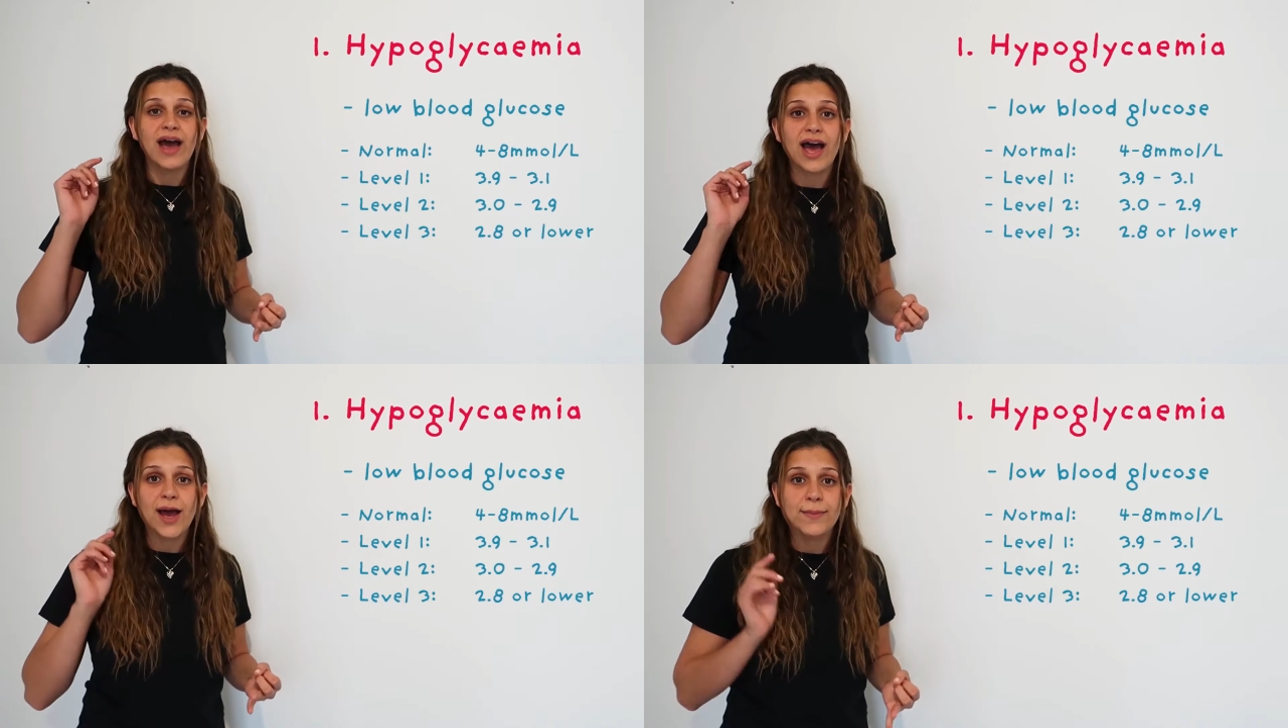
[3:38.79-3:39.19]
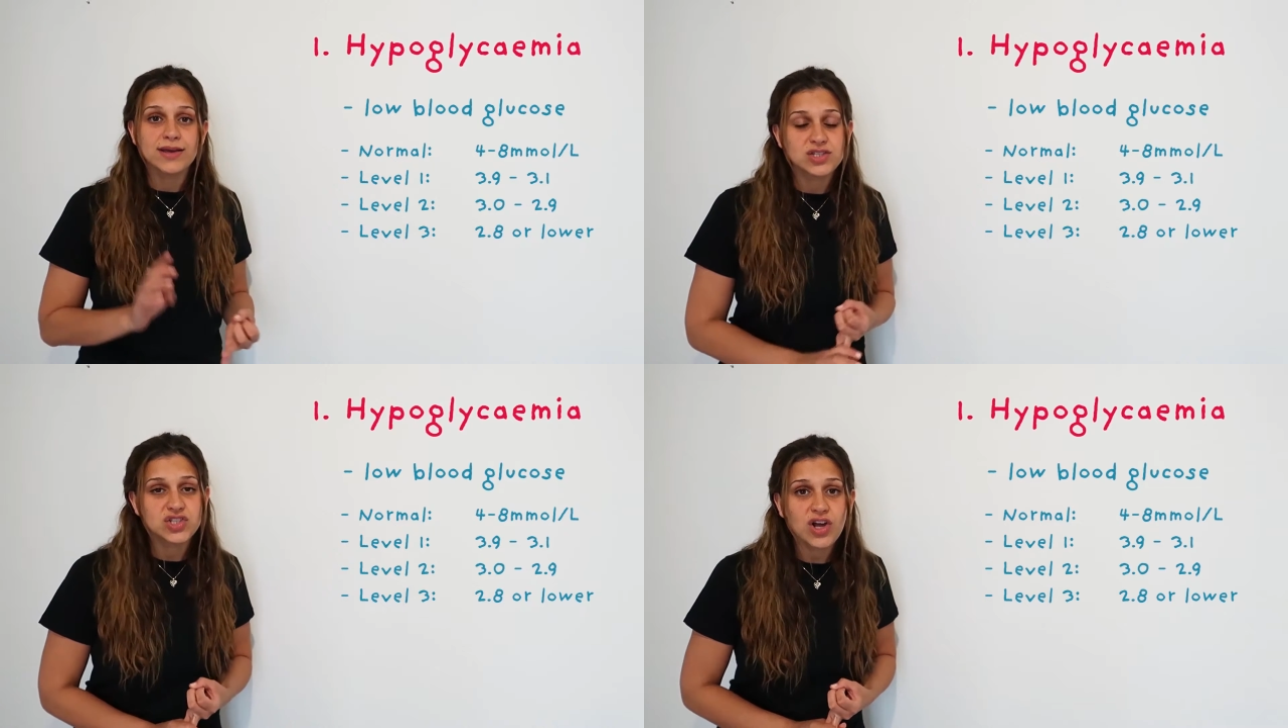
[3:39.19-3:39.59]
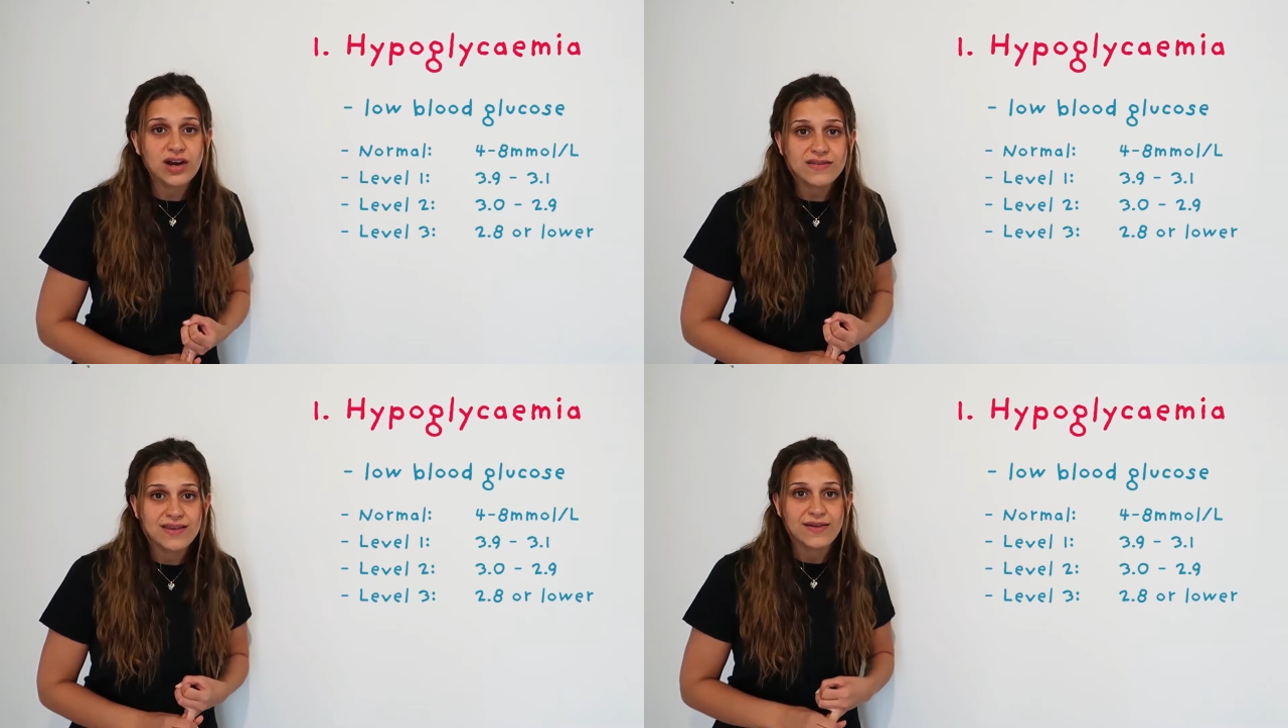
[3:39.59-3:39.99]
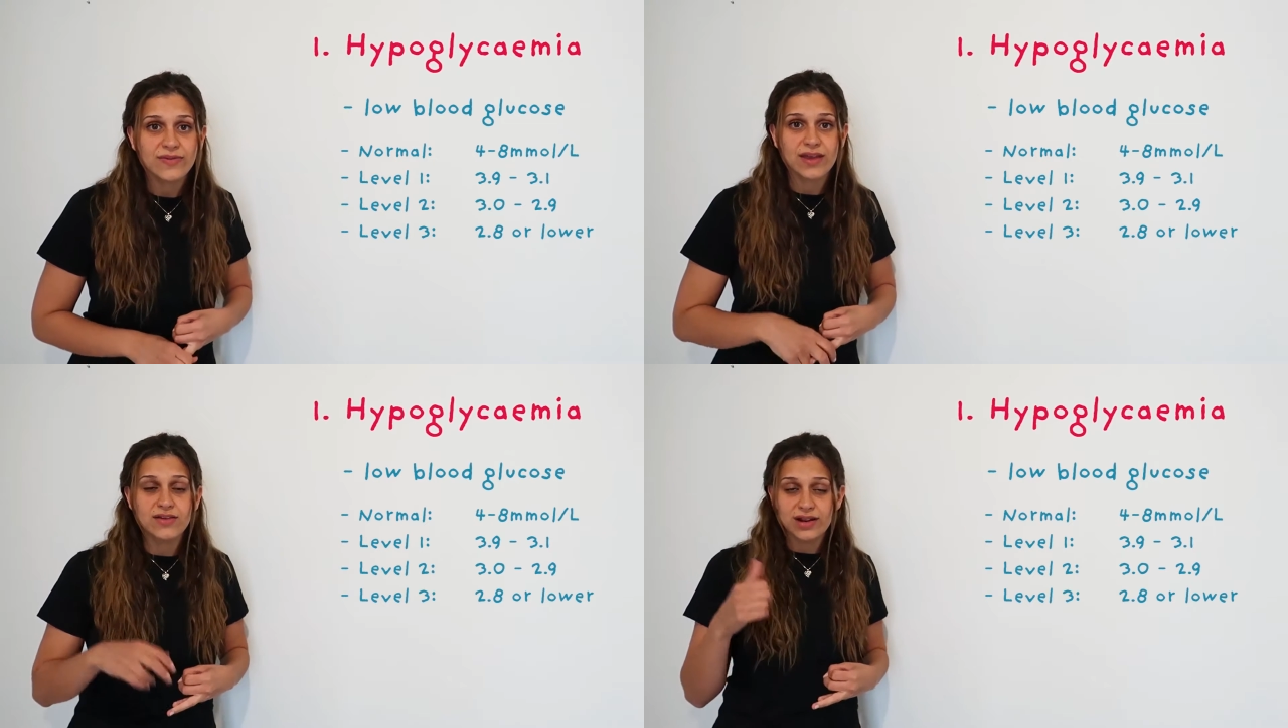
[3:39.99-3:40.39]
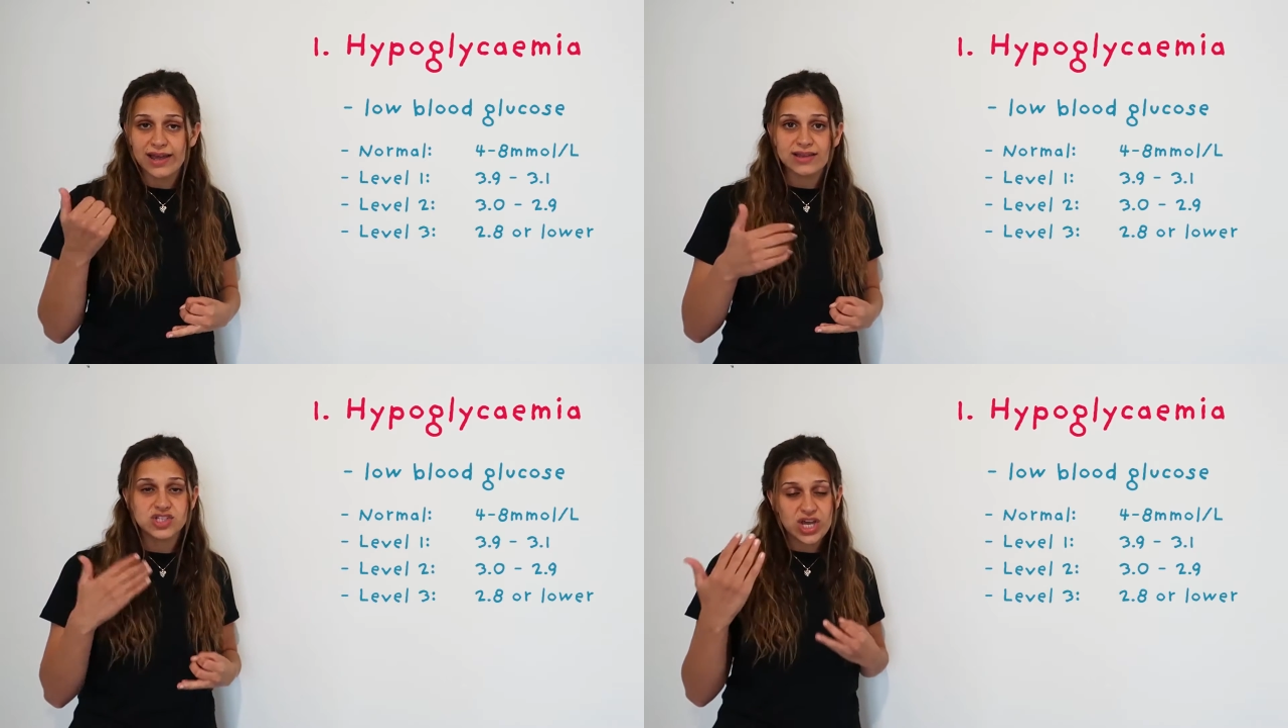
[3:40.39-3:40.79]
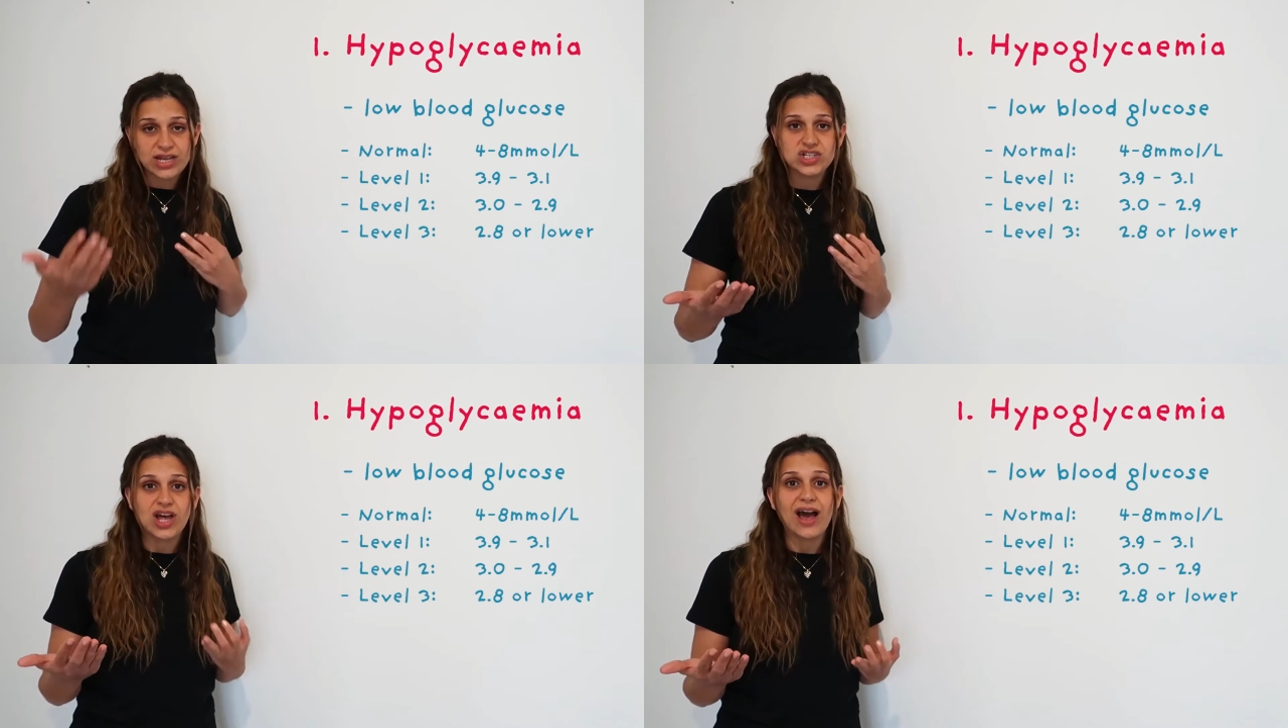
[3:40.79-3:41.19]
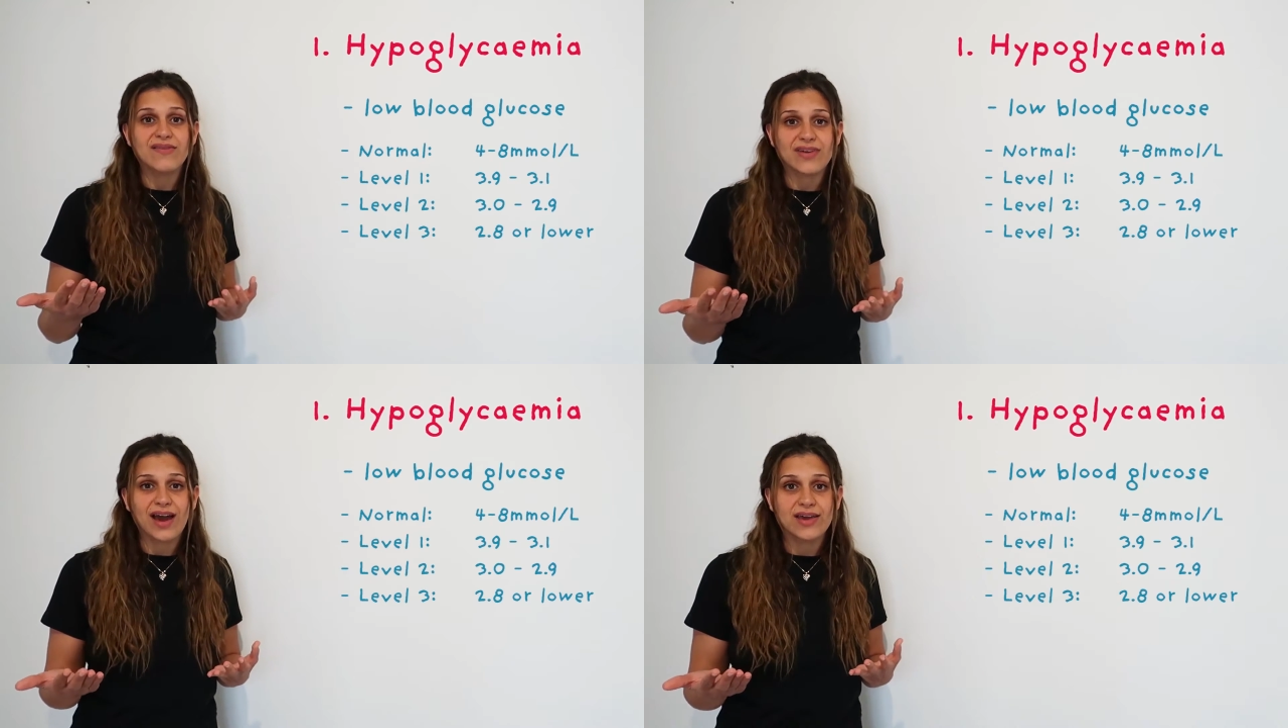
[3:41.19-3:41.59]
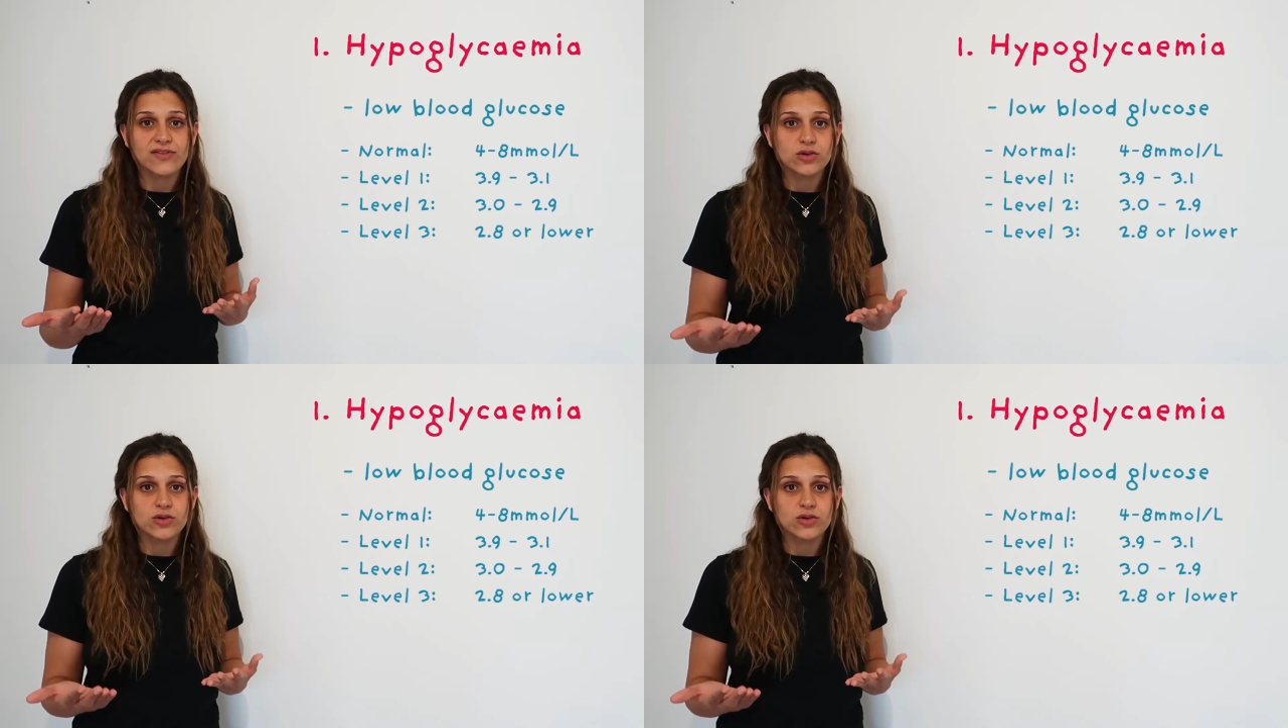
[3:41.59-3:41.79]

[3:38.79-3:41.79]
Um, start in like change the IVI